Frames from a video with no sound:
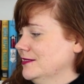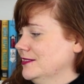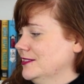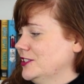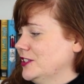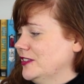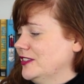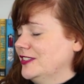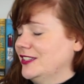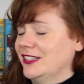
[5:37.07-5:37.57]

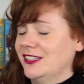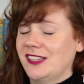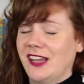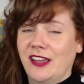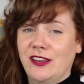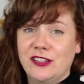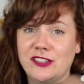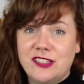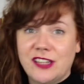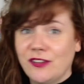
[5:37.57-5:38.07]
just
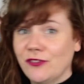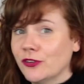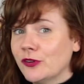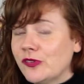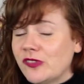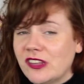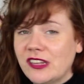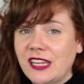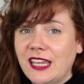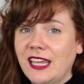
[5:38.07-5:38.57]

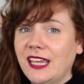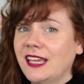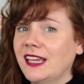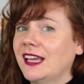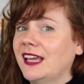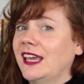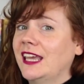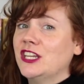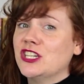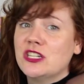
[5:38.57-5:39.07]

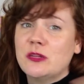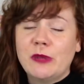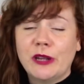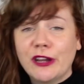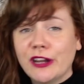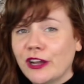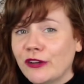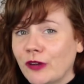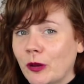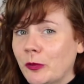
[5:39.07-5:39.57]
diversity, Asian
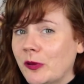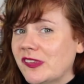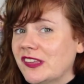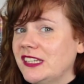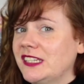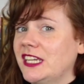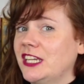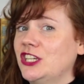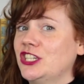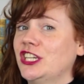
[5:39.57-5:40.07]
American
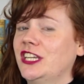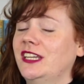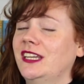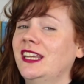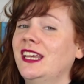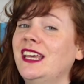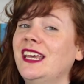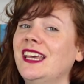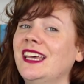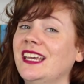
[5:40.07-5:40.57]

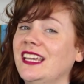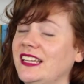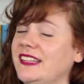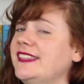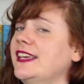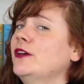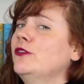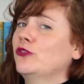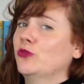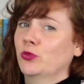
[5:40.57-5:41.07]
representation. It
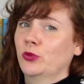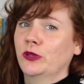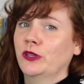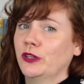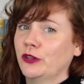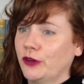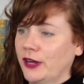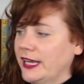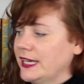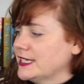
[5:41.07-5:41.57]
sounds
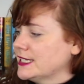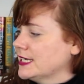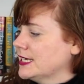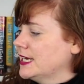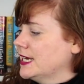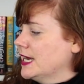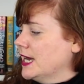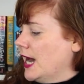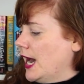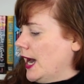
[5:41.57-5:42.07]
really great.
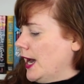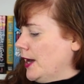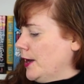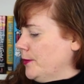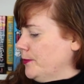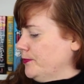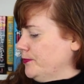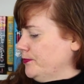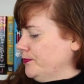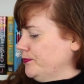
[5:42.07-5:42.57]

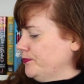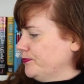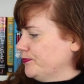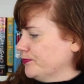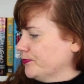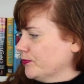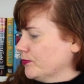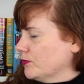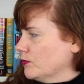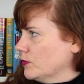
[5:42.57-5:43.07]

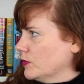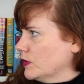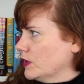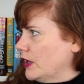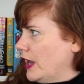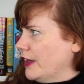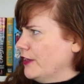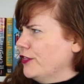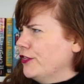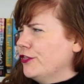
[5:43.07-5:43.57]

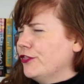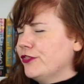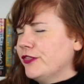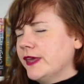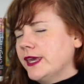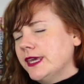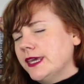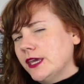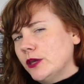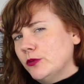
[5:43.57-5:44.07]
I
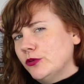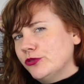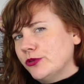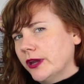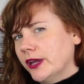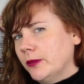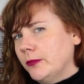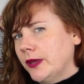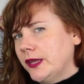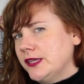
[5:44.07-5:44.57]
think it was
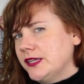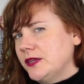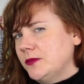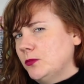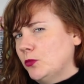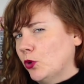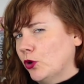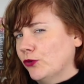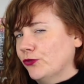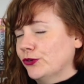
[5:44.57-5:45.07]

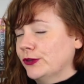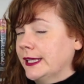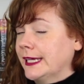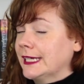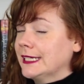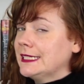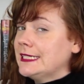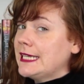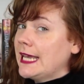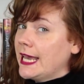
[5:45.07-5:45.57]
recommended more for
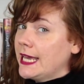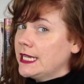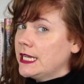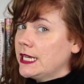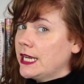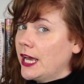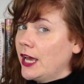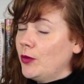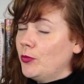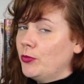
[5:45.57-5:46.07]
like 10
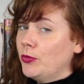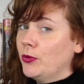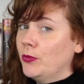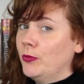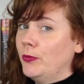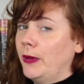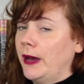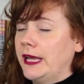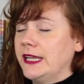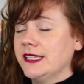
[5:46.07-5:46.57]
and up,
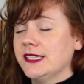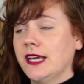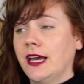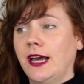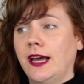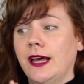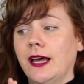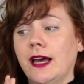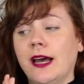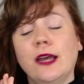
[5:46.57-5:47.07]
but
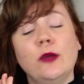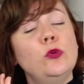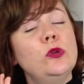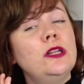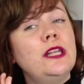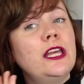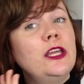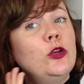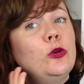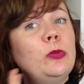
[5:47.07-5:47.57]
I will
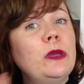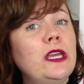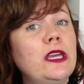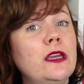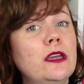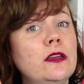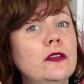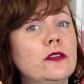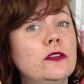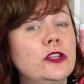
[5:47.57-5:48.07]
let you
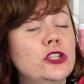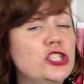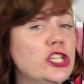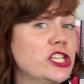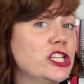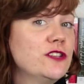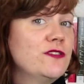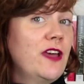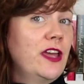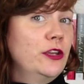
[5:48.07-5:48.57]
be the
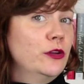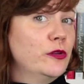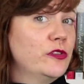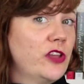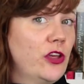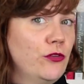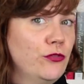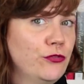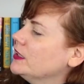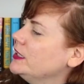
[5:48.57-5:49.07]
judge of that
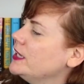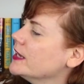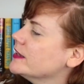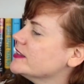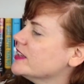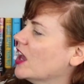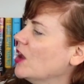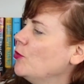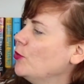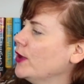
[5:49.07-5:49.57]
yourself.
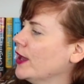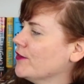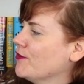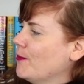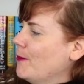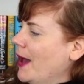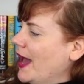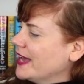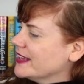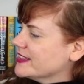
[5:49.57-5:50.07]
Next up, we have
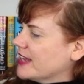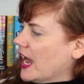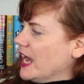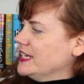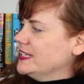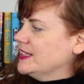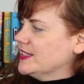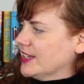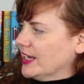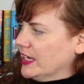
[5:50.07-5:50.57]
Max
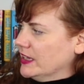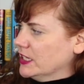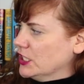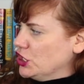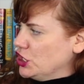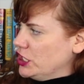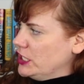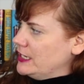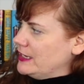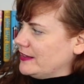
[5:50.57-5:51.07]
Einstein, The
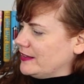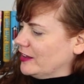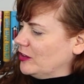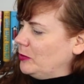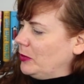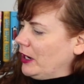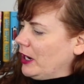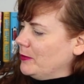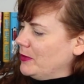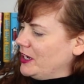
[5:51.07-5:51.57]
Genius
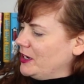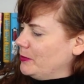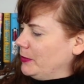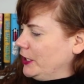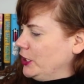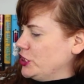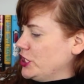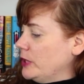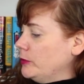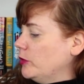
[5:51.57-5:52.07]
Experiment
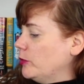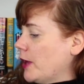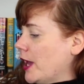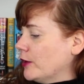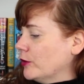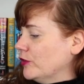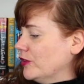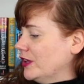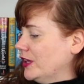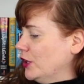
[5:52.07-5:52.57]
by James
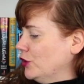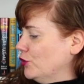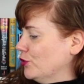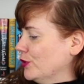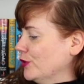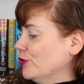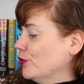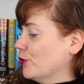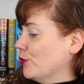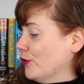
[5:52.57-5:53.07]
Patterson and
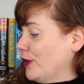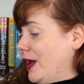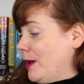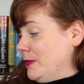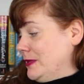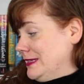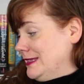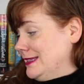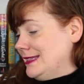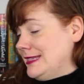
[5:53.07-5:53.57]
Chris
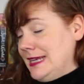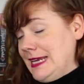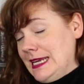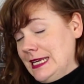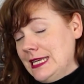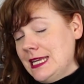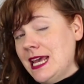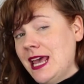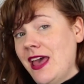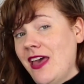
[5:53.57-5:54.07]

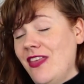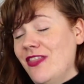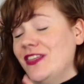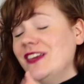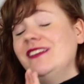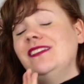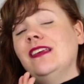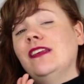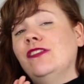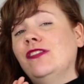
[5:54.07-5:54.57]
Grabenstein.
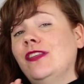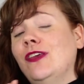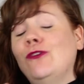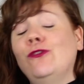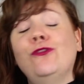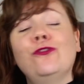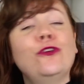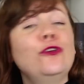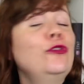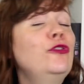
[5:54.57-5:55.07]
This is the
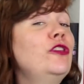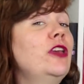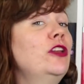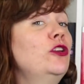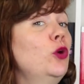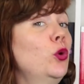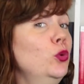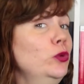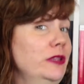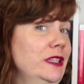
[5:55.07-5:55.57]
first
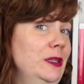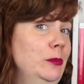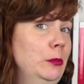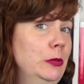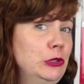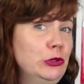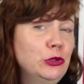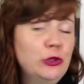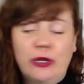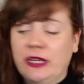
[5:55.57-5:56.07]
and only
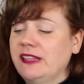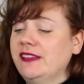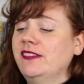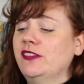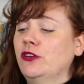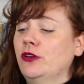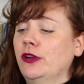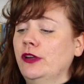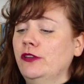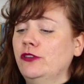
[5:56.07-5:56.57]
middle grade
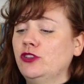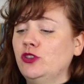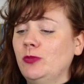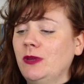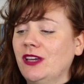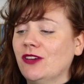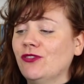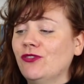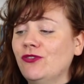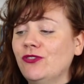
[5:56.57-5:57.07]
series to
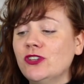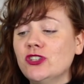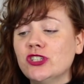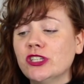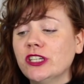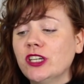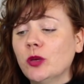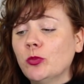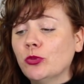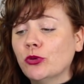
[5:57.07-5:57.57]
be
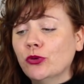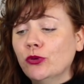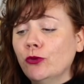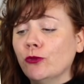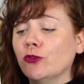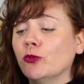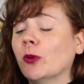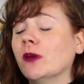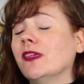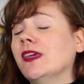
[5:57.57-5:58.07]
officially
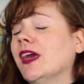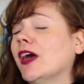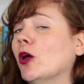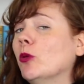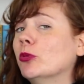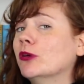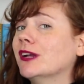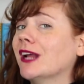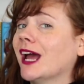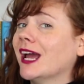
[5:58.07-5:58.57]
approved by the
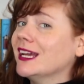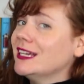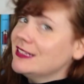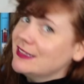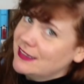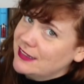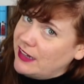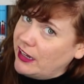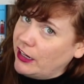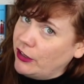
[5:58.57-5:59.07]
Albert
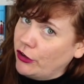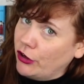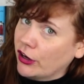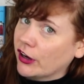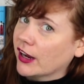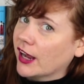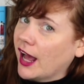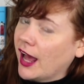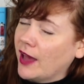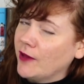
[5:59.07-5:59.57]
Einstein
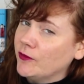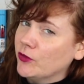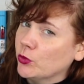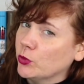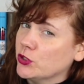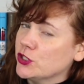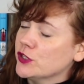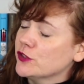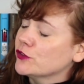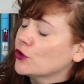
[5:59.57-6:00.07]
Archives,
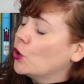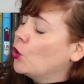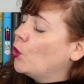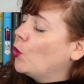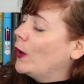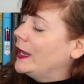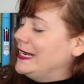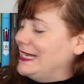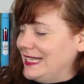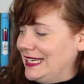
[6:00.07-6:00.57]
which is
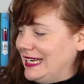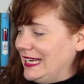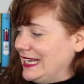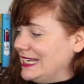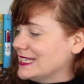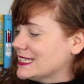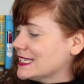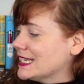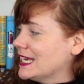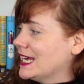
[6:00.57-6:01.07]
quite
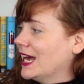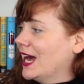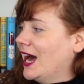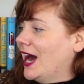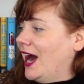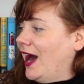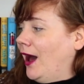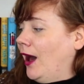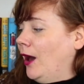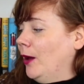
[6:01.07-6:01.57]
neat.
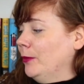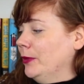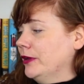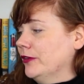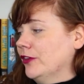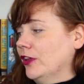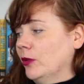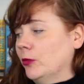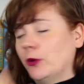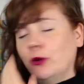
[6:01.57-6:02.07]
It
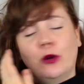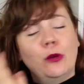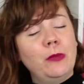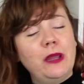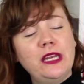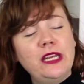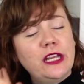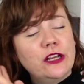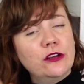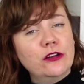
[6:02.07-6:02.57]
is all about our
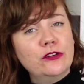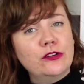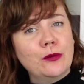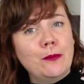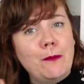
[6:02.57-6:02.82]
main character,